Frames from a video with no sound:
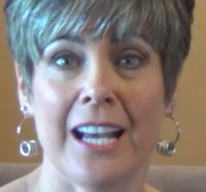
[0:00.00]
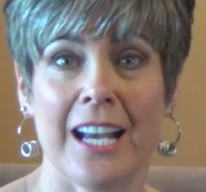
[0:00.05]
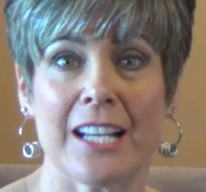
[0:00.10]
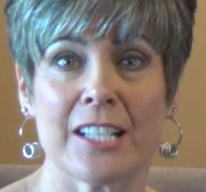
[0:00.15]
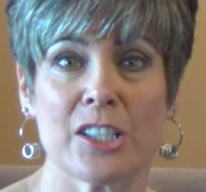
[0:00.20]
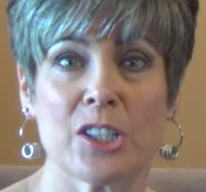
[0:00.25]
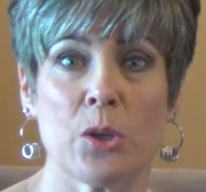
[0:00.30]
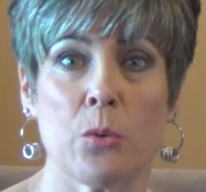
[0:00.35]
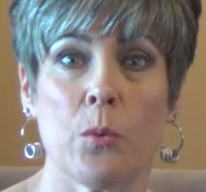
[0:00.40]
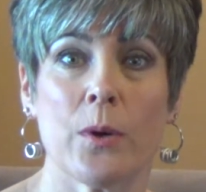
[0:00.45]

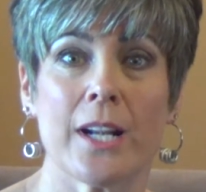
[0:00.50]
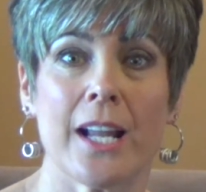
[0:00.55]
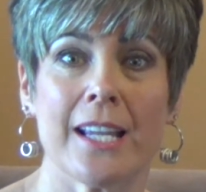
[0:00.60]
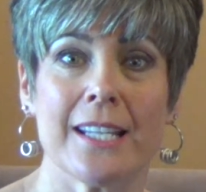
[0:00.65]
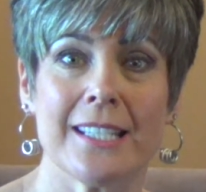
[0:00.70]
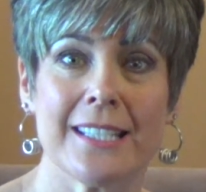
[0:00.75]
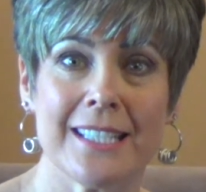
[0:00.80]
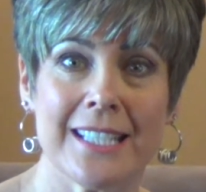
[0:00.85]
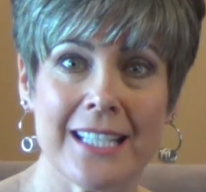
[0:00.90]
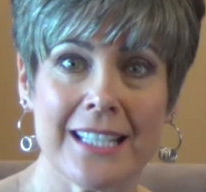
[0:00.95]
And so when
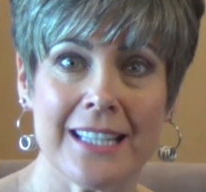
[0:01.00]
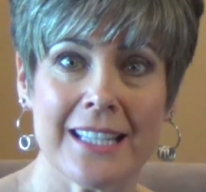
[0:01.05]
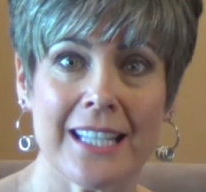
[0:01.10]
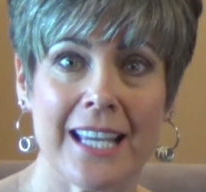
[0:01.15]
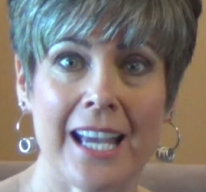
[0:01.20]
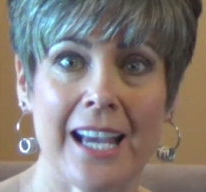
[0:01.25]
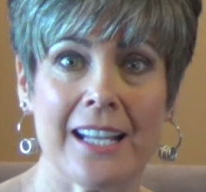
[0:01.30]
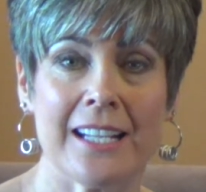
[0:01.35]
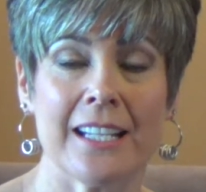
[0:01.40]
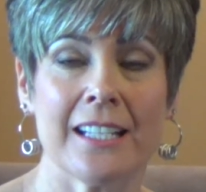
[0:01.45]
I did
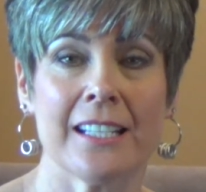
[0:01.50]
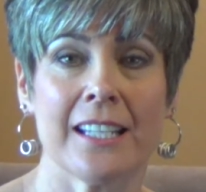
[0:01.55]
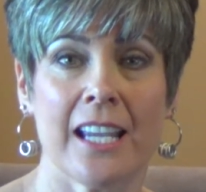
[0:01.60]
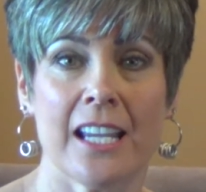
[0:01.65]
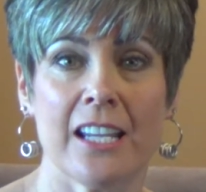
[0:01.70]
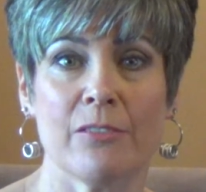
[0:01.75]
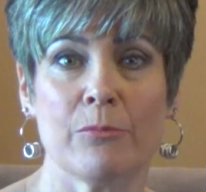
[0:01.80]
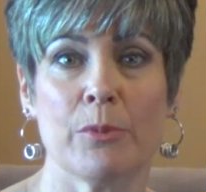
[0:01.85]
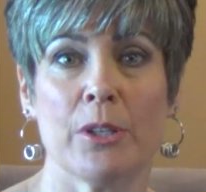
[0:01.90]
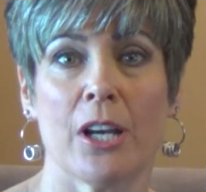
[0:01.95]
that, it
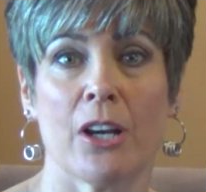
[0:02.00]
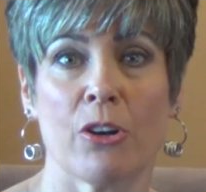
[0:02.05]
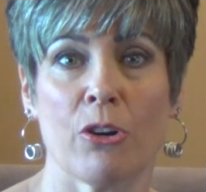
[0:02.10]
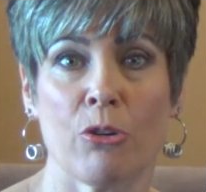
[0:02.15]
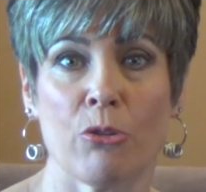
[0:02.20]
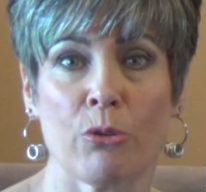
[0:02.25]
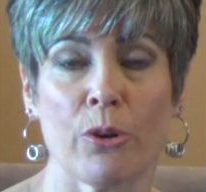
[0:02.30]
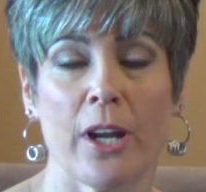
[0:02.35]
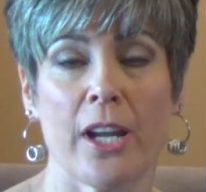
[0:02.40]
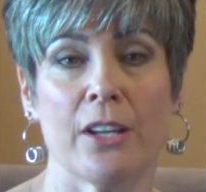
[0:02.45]
gave me a
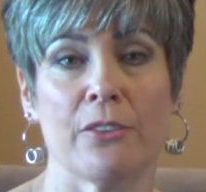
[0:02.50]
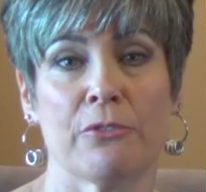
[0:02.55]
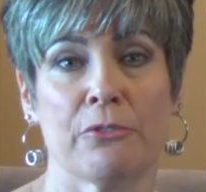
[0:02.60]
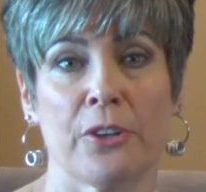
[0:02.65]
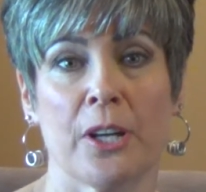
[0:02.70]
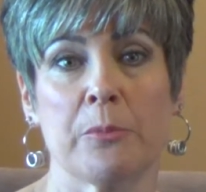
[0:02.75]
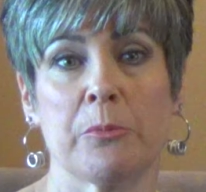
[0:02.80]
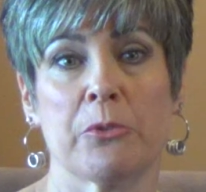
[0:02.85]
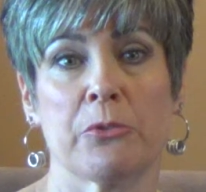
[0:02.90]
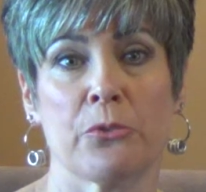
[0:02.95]
great
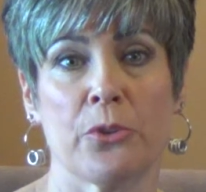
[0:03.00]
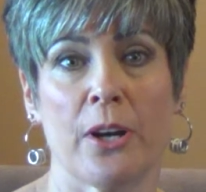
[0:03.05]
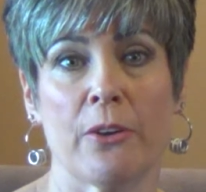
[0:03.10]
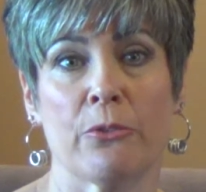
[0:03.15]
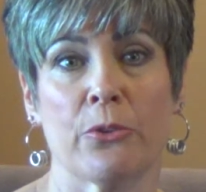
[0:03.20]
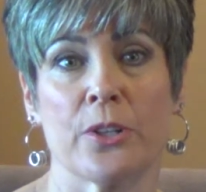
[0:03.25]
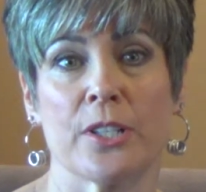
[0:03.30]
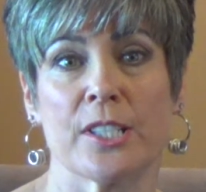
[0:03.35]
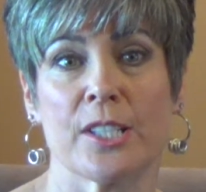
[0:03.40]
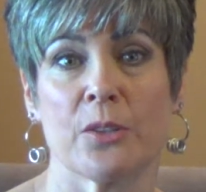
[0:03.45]
frame of
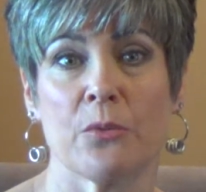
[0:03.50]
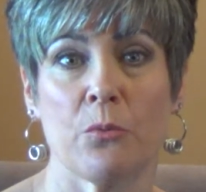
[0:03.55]
reference.